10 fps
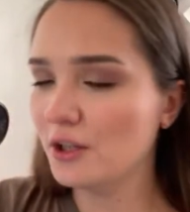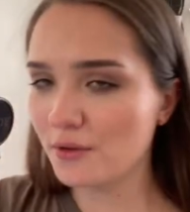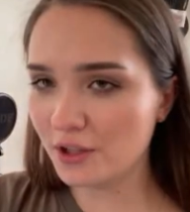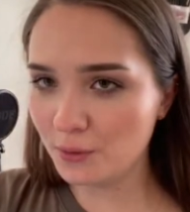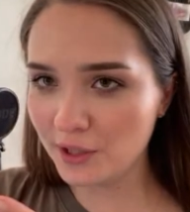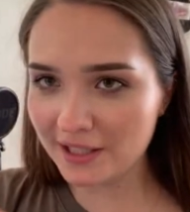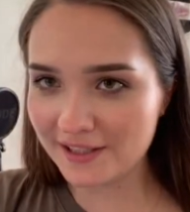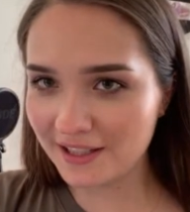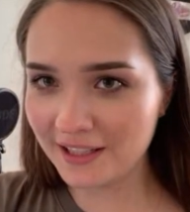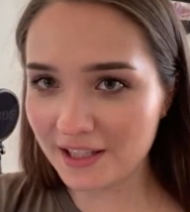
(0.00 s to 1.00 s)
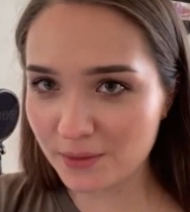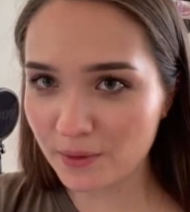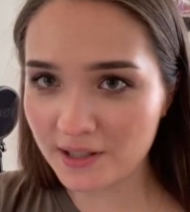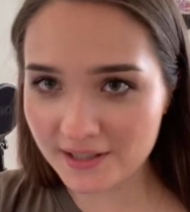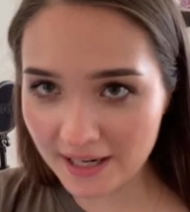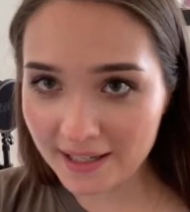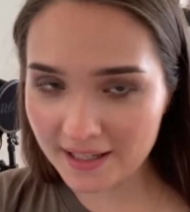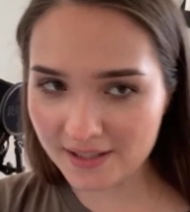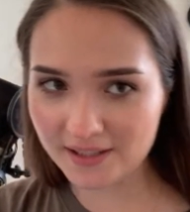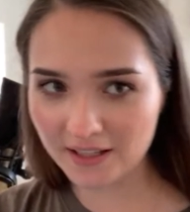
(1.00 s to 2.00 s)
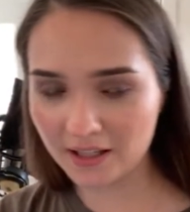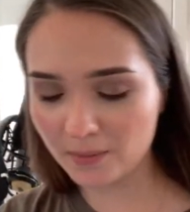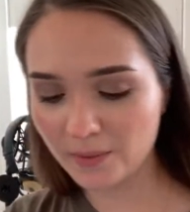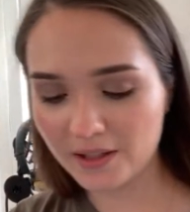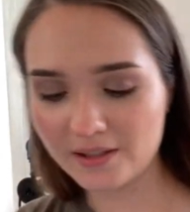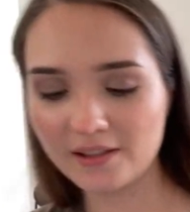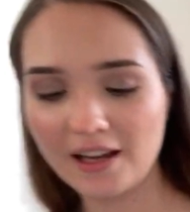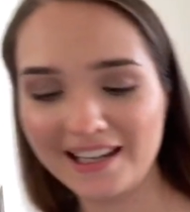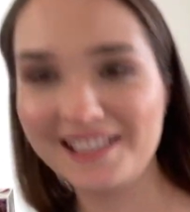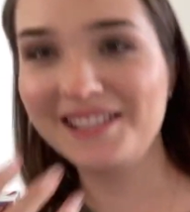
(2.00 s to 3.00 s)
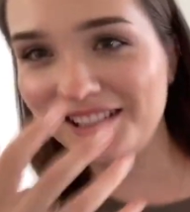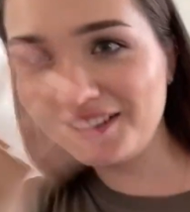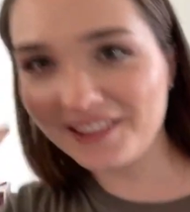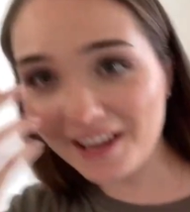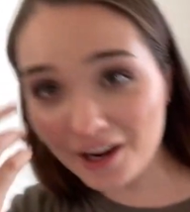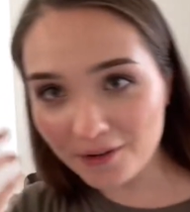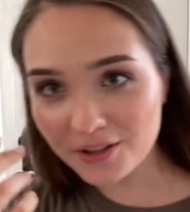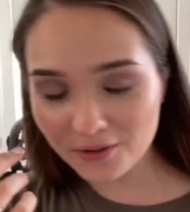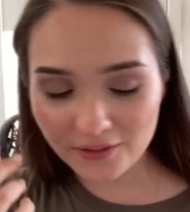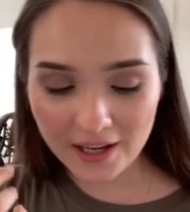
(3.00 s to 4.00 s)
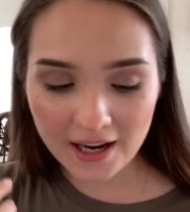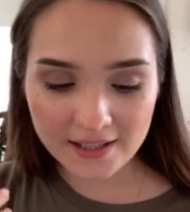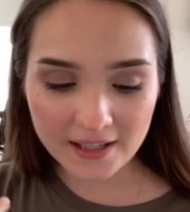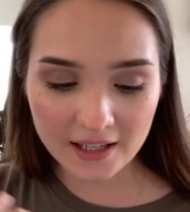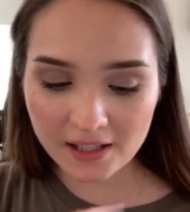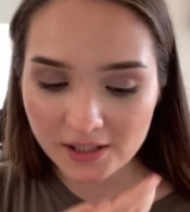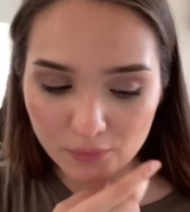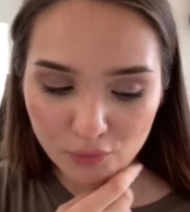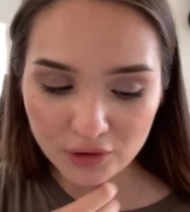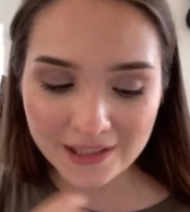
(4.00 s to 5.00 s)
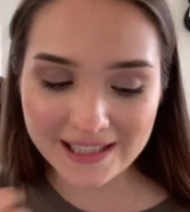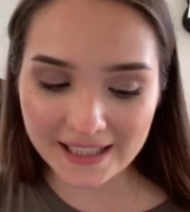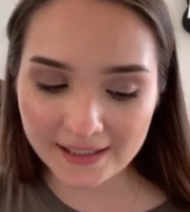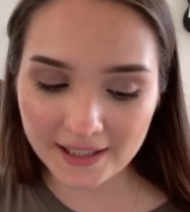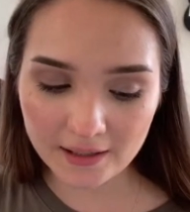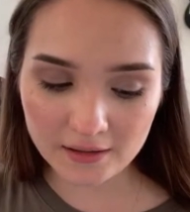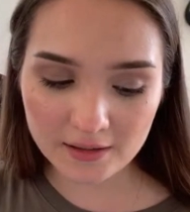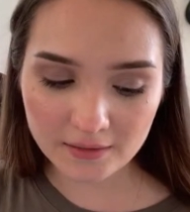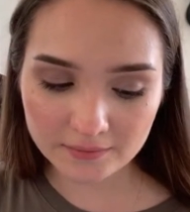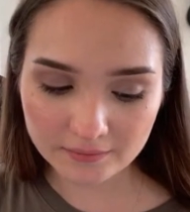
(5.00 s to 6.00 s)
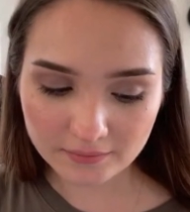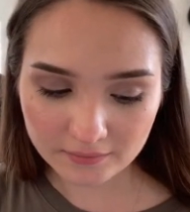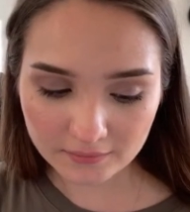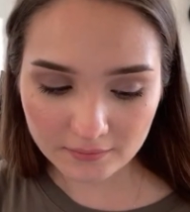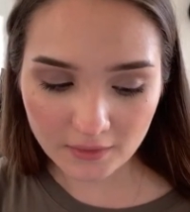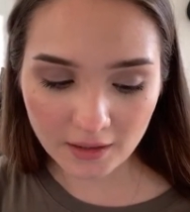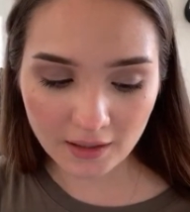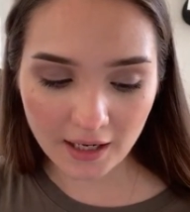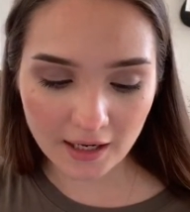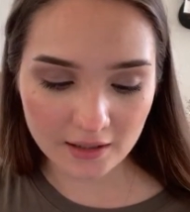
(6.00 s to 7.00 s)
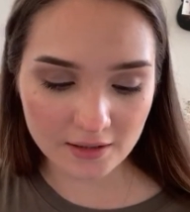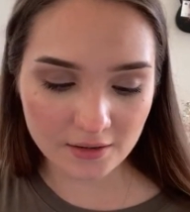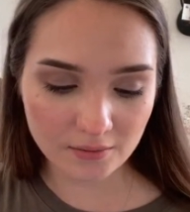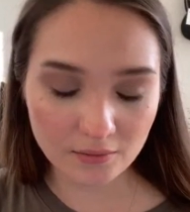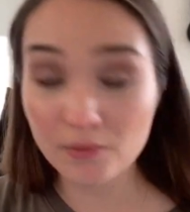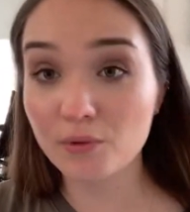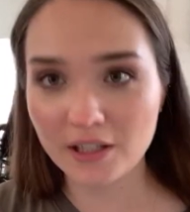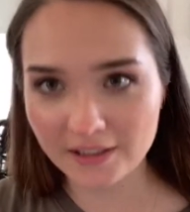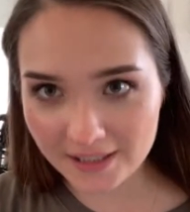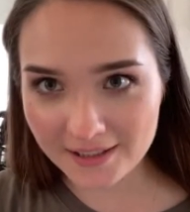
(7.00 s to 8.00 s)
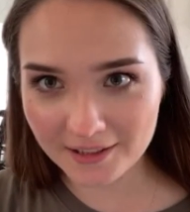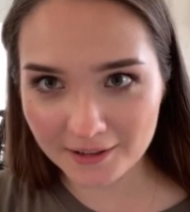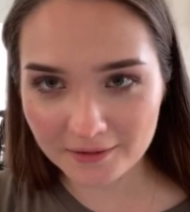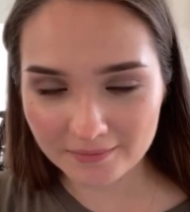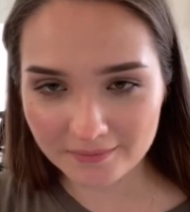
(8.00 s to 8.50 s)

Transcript: know that you can see it as well as I can see it, but I can see the iris of the eyes, and it's really detailed and realistic.